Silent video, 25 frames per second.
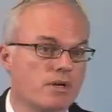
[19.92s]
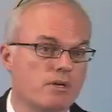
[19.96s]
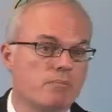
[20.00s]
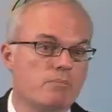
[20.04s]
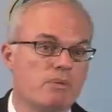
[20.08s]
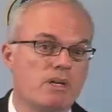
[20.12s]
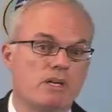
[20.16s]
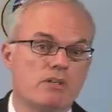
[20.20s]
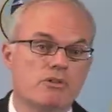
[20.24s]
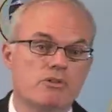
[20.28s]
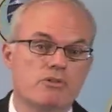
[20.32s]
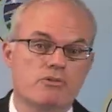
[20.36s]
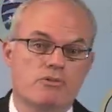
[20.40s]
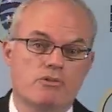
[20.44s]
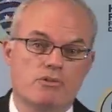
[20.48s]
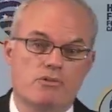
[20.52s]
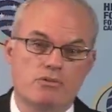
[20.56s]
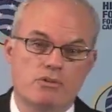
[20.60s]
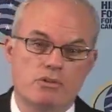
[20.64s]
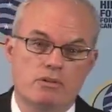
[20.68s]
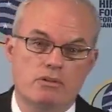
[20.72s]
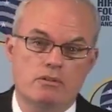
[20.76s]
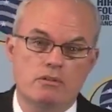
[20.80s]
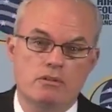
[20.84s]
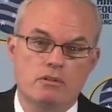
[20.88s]
to be a
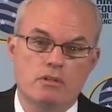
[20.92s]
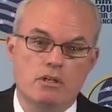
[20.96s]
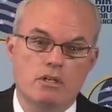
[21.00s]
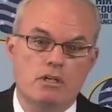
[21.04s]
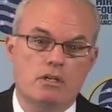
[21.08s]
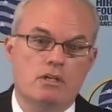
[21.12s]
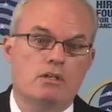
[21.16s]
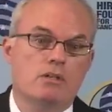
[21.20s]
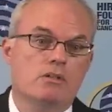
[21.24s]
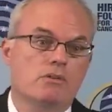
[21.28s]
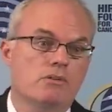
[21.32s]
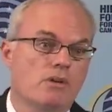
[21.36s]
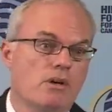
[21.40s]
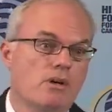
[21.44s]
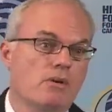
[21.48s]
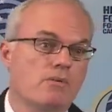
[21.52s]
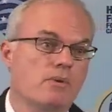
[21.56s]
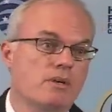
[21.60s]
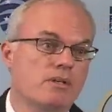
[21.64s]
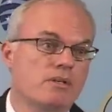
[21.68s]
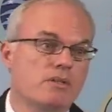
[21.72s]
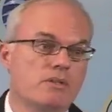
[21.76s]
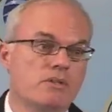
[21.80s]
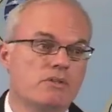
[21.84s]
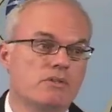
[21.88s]
surgeon. So I
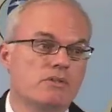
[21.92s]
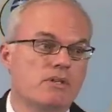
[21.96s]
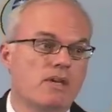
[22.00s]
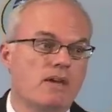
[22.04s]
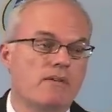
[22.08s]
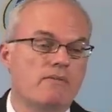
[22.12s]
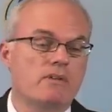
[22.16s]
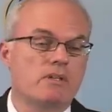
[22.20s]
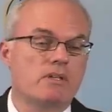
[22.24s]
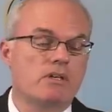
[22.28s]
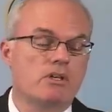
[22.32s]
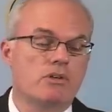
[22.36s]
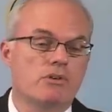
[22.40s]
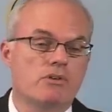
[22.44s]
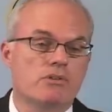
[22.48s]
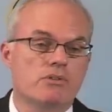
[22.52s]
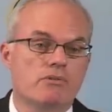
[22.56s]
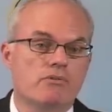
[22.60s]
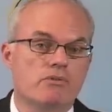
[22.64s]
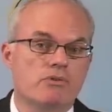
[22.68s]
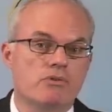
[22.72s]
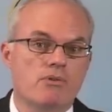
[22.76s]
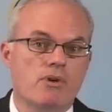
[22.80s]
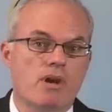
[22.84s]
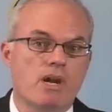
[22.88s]
went to 7 years
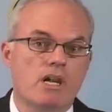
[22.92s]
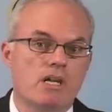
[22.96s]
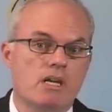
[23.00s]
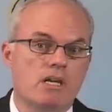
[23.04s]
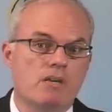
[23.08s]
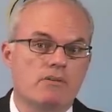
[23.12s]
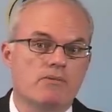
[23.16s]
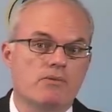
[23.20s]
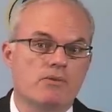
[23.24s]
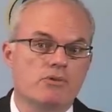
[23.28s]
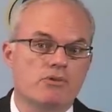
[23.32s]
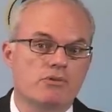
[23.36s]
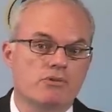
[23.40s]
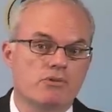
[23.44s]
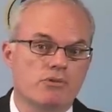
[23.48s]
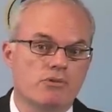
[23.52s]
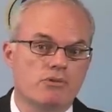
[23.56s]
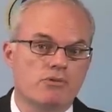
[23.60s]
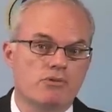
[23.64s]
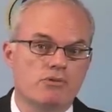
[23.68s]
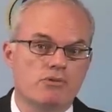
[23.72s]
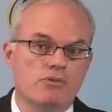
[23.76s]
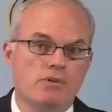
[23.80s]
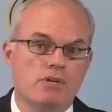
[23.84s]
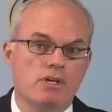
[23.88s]
of training for
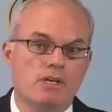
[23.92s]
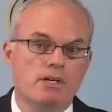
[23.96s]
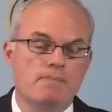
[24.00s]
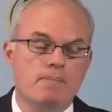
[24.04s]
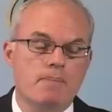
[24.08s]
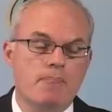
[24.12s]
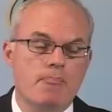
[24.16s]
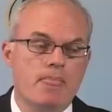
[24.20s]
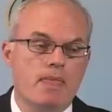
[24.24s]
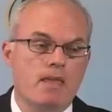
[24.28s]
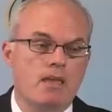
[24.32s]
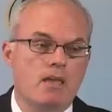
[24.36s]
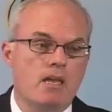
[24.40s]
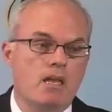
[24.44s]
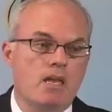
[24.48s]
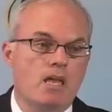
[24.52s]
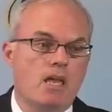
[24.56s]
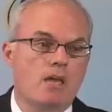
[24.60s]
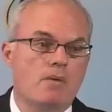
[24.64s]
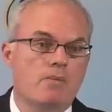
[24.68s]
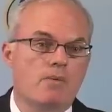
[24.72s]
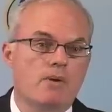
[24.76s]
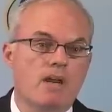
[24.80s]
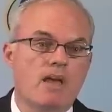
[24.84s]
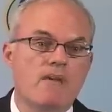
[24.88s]
surgery.
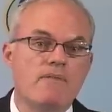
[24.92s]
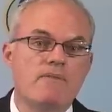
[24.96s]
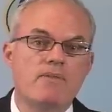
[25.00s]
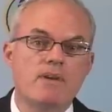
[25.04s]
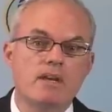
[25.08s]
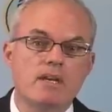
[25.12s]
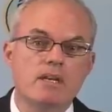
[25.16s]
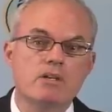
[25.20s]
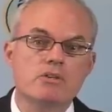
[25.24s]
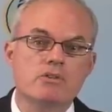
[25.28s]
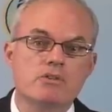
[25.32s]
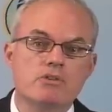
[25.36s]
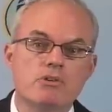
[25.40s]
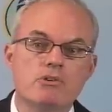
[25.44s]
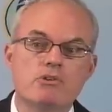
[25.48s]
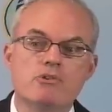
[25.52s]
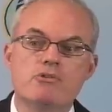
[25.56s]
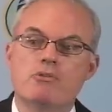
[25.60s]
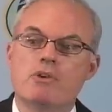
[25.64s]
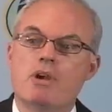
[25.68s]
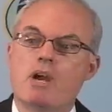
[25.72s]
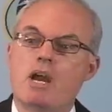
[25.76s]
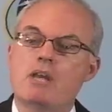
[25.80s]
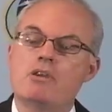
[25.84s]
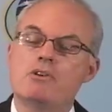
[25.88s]
And when I finished
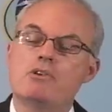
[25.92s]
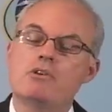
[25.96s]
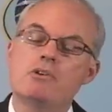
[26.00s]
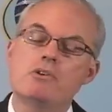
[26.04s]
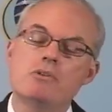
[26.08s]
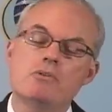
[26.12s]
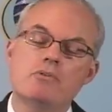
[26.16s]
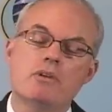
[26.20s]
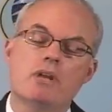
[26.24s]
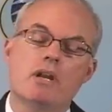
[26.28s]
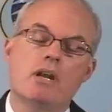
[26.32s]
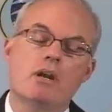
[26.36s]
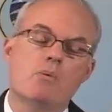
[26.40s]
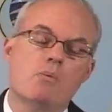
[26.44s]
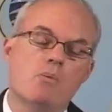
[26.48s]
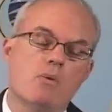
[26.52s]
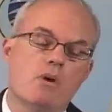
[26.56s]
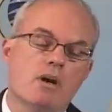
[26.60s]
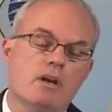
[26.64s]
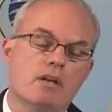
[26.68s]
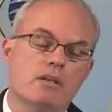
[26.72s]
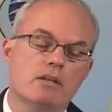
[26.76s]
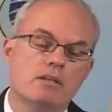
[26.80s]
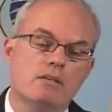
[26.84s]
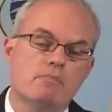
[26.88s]
surgery, I knew that I
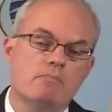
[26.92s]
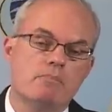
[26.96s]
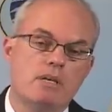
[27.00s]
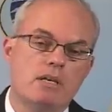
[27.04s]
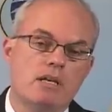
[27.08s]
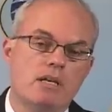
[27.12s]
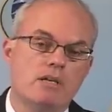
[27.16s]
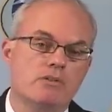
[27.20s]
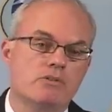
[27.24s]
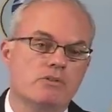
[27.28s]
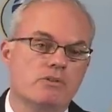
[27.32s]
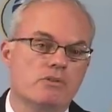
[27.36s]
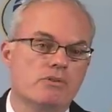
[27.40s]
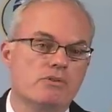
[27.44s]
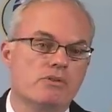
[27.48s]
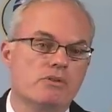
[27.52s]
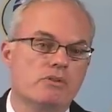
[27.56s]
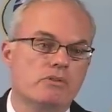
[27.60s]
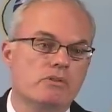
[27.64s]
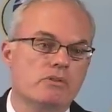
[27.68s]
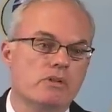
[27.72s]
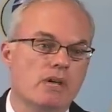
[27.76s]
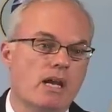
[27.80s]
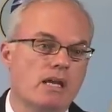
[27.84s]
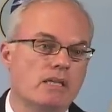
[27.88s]
wanted to be a
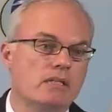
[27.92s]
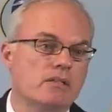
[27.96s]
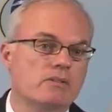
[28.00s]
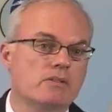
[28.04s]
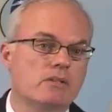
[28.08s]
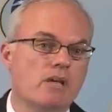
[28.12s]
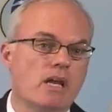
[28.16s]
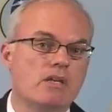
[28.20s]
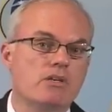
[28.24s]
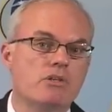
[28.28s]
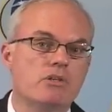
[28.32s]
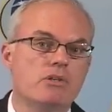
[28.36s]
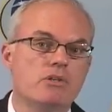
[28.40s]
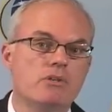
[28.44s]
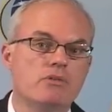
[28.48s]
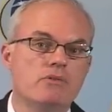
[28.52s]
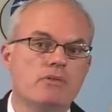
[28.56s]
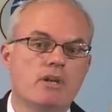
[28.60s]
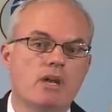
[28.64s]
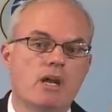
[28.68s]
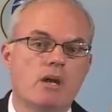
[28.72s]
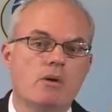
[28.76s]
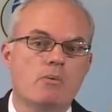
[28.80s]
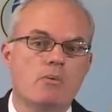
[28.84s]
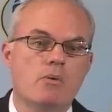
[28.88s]
surgeon scientist. I knew
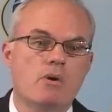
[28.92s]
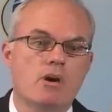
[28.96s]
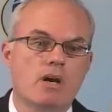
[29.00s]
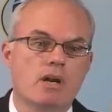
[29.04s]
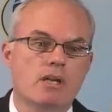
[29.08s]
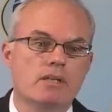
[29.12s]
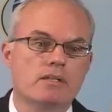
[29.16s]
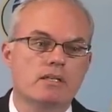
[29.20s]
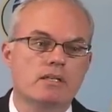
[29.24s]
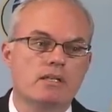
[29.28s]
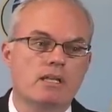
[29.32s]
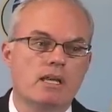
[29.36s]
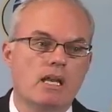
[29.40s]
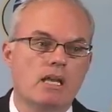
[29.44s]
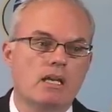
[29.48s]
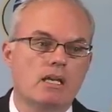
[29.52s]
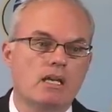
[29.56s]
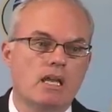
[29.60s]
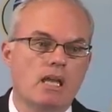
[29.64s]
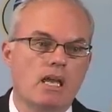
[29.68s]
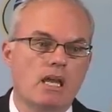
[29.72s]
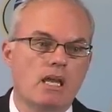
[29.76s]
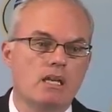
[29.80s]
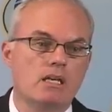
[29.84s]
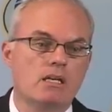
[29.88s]
that I wanted to
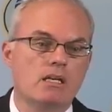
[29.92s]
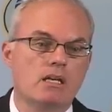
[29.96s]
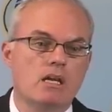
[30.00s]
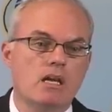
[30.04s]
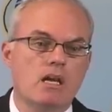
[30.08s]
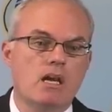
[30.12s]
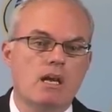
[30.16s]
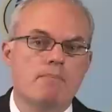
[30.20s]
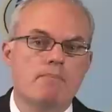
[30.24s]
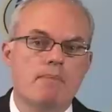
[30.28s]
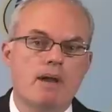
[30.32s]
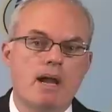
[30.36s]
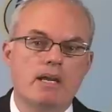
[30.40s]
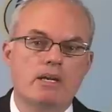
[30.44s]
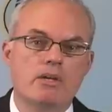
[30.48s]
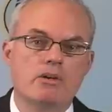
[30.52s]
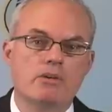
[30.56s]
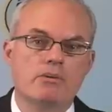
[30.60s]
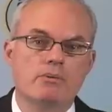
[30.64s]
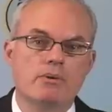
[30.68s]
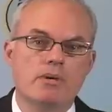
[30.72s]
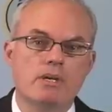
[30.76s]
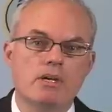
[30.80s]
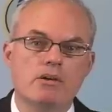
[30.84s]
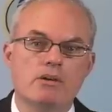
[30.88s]
dedicate my
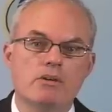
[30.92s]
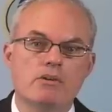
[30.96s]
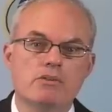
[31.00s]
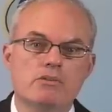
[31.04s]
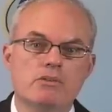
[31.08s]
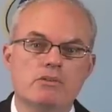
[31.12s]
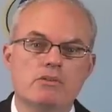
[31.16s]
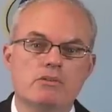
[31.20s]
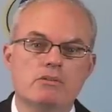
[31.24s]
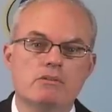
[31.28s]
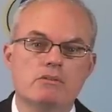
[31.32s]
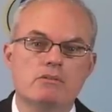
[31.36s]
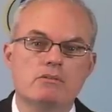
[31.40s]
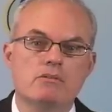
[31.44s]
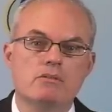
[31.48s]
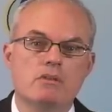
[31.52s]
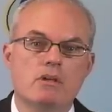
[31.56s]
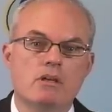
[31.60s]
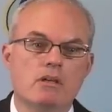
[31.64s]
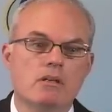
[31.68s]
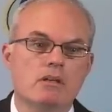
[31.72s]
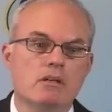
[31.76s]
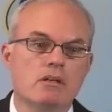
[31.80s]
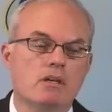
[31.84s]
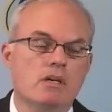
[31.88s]
career to
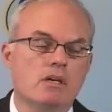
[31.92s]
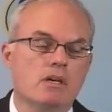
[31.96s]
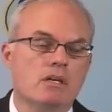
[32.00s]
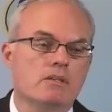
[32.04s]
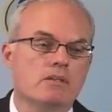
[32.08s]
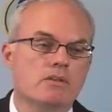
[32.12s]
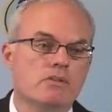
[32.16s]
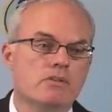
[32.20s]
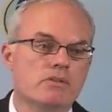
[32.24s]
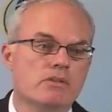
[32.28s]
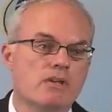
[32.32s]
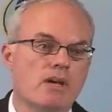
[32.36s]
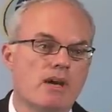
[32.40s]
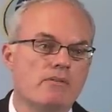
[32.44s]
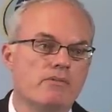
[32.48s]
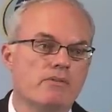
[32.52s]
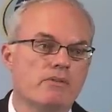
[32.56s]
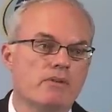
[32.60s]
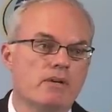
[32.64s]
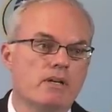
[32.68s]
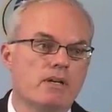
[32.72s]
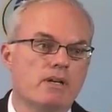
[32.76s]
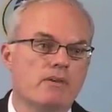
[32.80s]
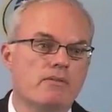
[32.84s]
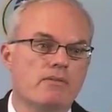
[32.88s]
the
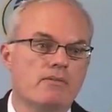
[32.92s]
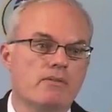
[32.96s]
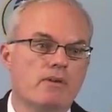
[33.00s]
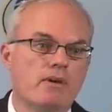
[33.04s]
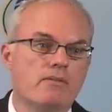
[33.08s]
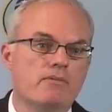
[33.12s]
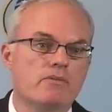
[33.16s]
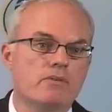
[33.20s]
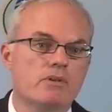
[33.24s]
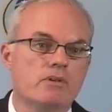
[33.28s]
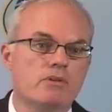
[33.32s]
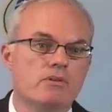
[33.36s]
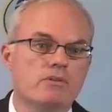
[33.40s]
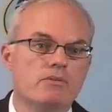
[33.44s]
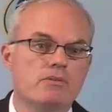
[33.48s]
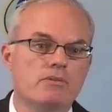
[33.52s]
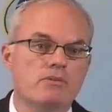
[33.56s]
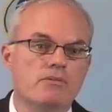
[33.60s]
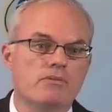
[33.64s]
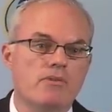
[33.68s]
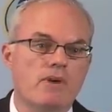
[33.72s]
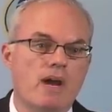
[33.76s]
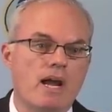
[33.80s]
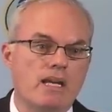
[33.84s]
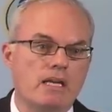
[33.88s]
discovery of new
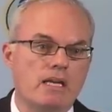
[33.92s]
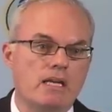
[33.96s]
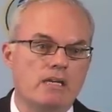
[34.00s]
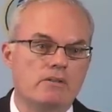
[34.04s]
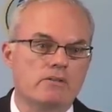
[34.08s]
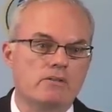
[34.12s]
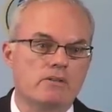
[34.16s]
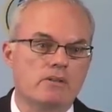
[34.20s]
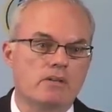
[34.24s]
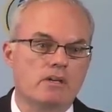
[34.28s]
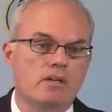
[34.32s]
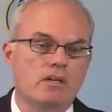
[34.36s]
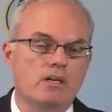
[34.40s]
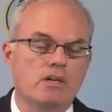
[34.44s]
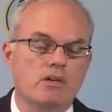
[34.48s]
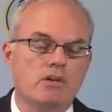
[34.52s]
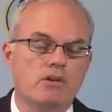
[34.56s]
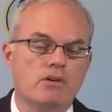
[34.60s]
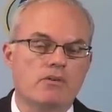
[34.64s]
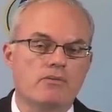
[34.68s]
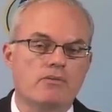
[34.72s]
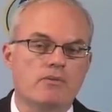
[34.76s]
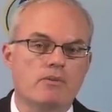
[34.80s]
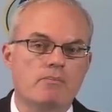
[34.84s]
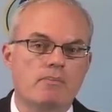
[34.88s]
findings in the
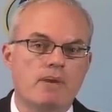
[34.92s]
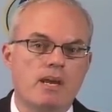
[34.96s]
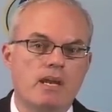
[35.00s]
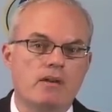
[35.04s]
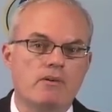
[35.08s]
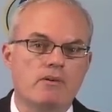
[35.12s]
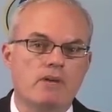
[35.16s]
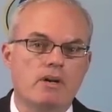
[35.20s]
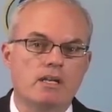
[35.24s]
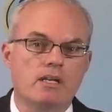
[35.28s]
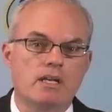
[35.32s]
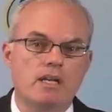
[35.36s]
cure for pancreatic